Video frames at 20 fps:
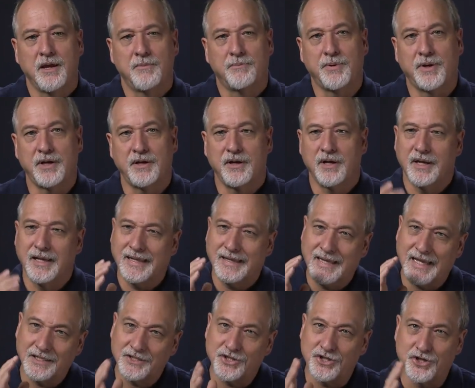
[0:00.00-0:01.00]
But
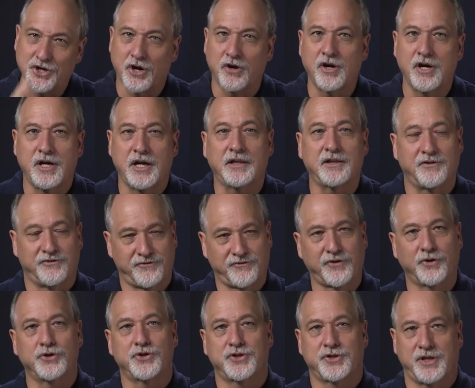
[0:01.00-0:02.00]
that's generally not the
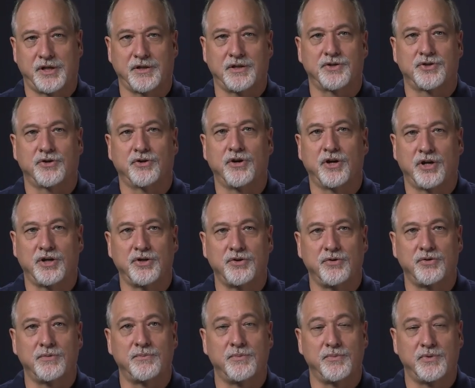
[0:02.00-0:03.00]
first thing that you're going
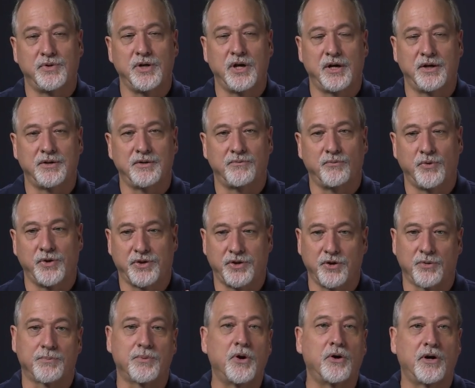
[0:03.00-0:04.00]
to do with
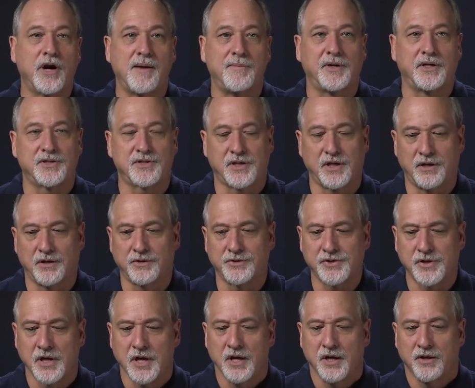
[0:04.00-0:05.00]
your programming
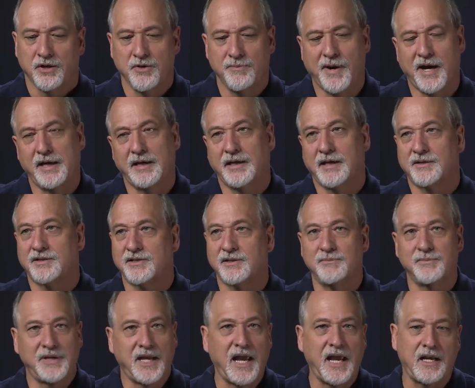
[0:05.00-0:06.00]
skills. You might get
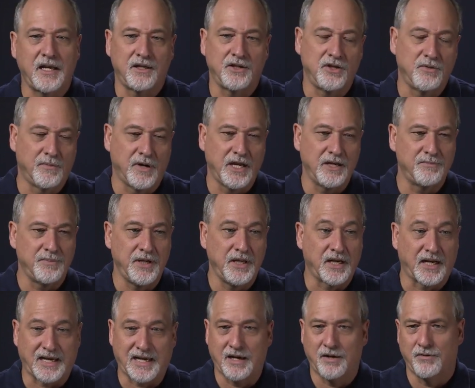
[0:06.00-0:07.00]
some data. You might be an
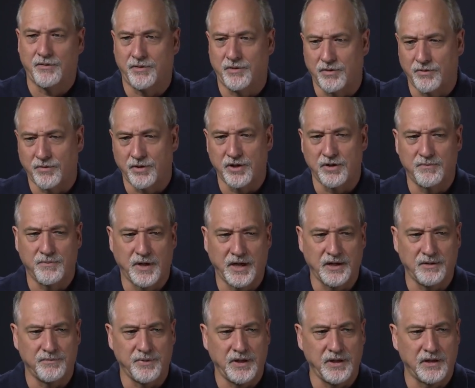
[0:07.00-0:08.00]
accountant, or you
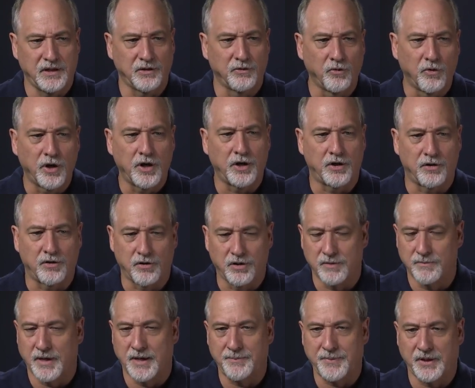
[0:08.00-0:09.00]
might be a lawyer, or
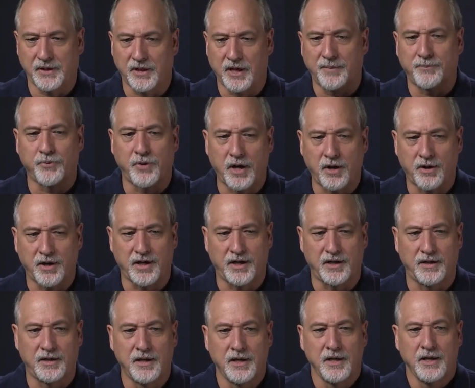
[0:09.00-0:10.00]
you might be a
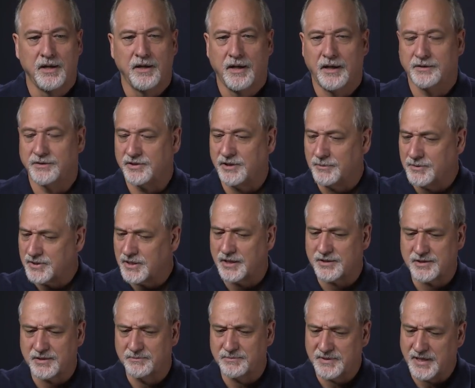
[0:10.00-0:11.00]
librarian. And somebody's
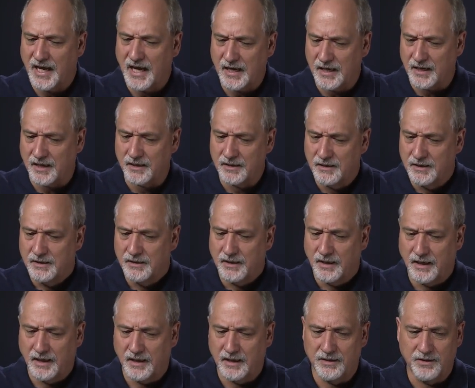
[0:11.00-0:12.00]
got some data,
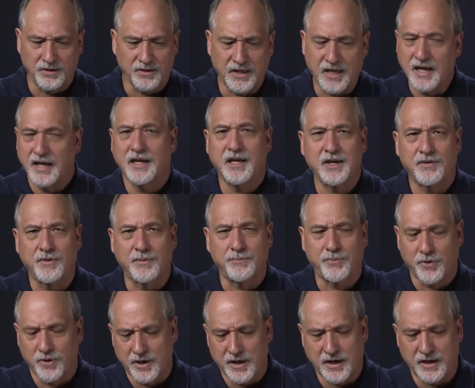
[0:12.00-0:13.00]
and you can't get a
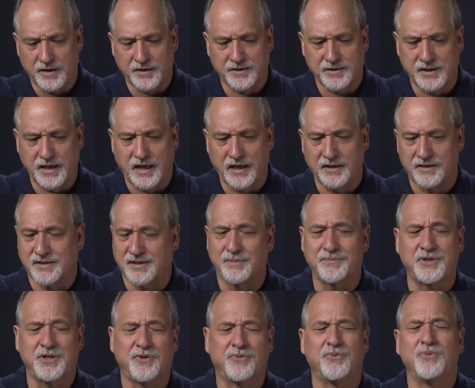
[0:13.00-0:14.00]
report out of this data,
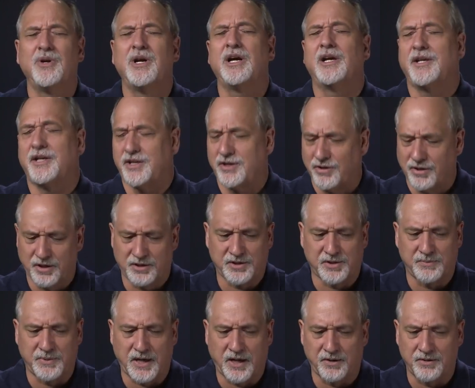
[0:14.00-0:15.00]
something you're really curious
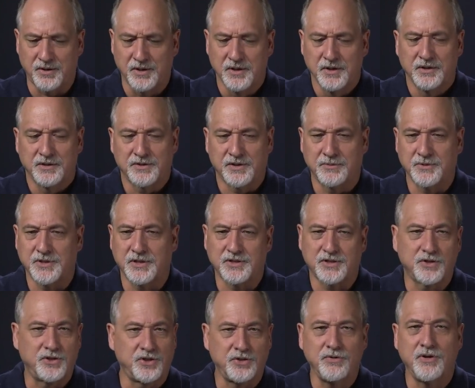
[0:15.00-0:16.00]
about. Somebody says,
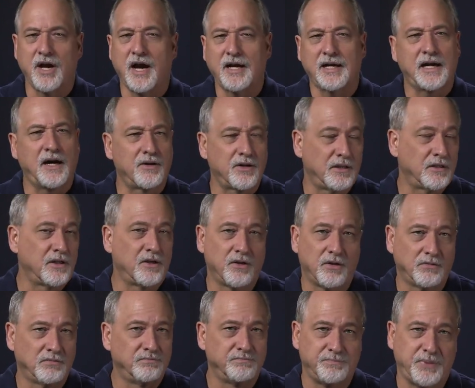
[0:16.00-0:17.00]
could you knock out a
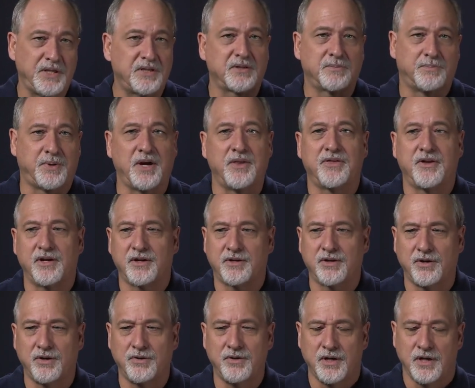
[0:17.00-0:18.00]
little piece of Python
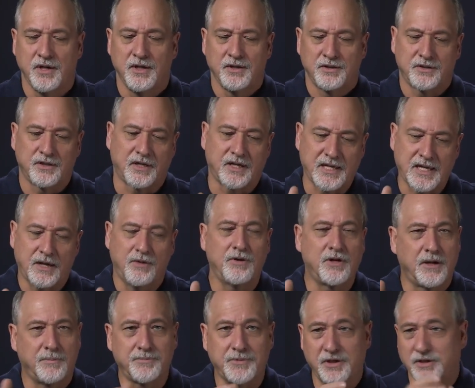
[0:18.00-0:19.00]
code to count
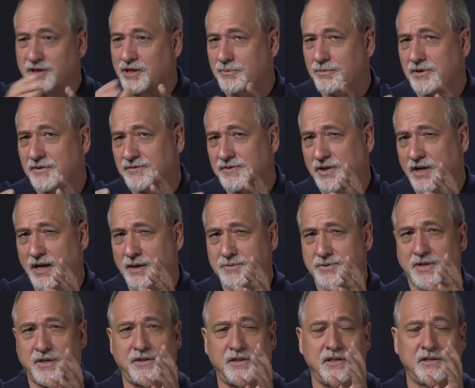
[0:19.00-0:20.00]
up the number of times
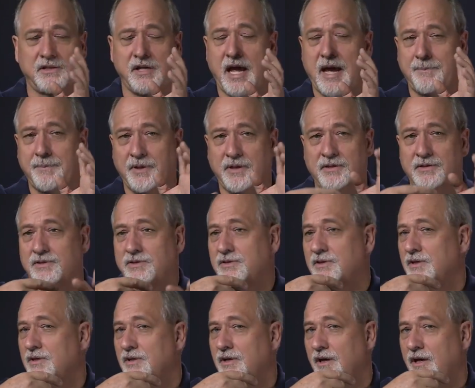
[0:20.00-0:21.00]
that this happens
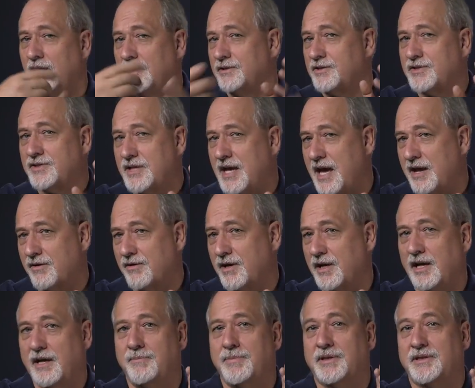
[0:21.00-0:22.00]
on
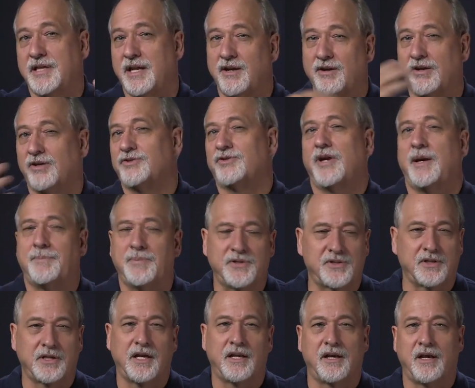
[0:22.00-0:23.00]
Saturday, but then it also
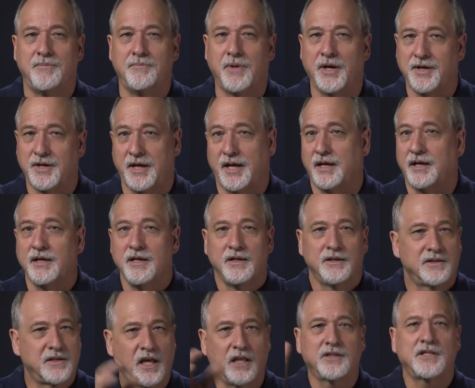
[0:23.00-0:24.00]
happens again on Monday?
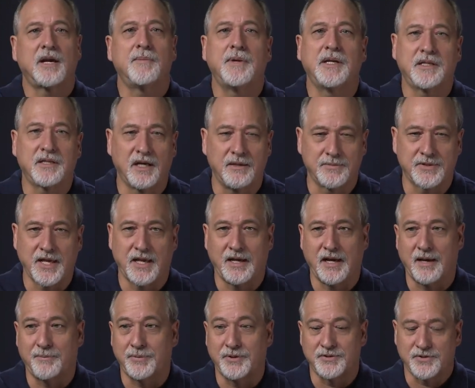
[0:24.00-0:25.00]
Tell us how many times that
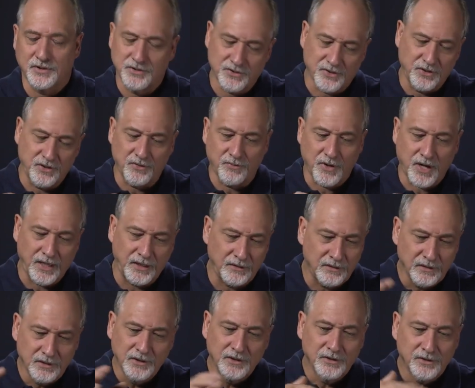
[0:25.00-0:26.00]
happens. And so you write,
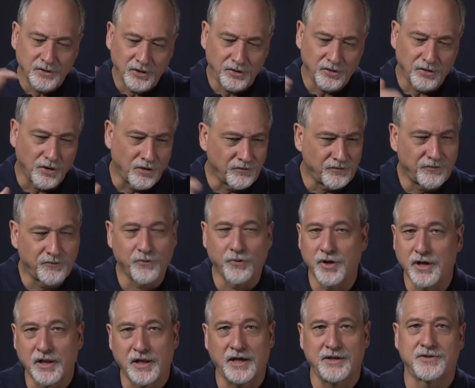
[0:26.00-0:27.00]

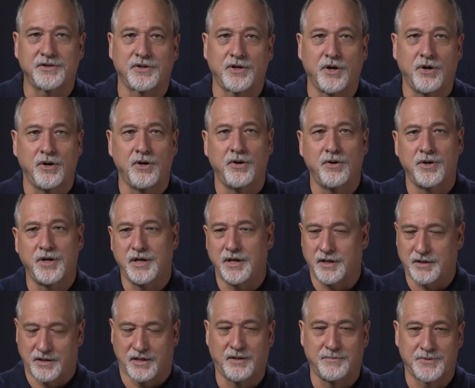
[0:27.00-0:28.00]
40 lines of code, and
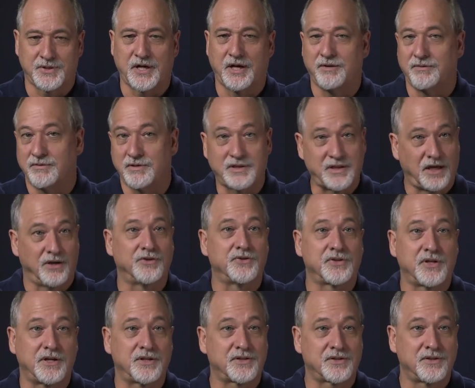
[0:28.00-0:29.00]
it comes out and
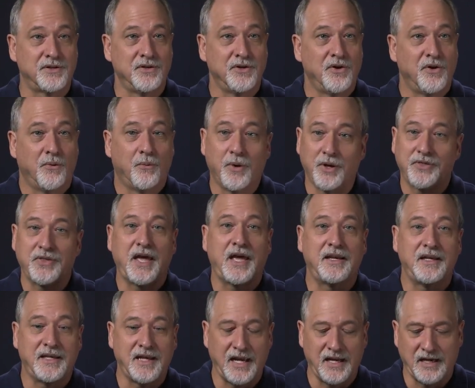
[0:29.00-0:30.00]
tells us what
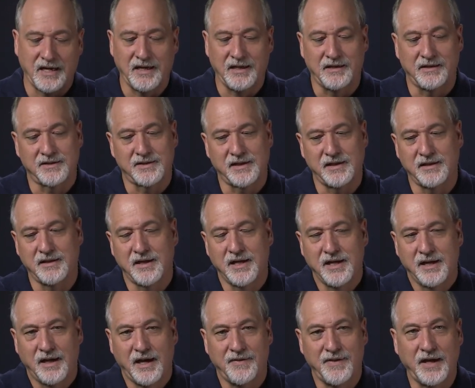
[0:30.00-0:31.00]
that data is. And
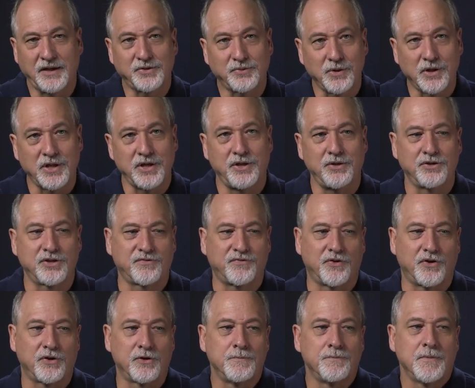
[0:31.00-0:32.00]
that's really
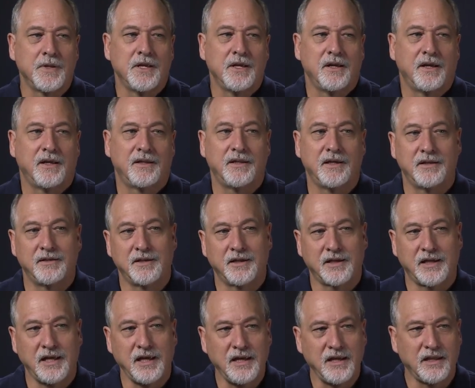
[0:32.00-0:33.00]
useful. The
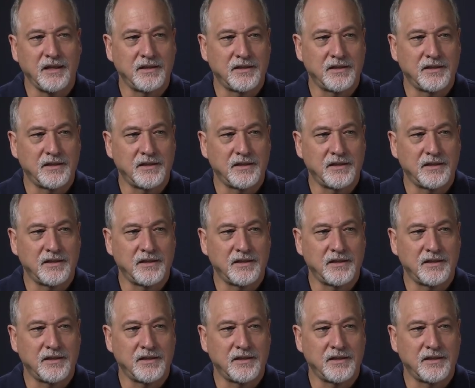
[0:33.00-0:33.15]
key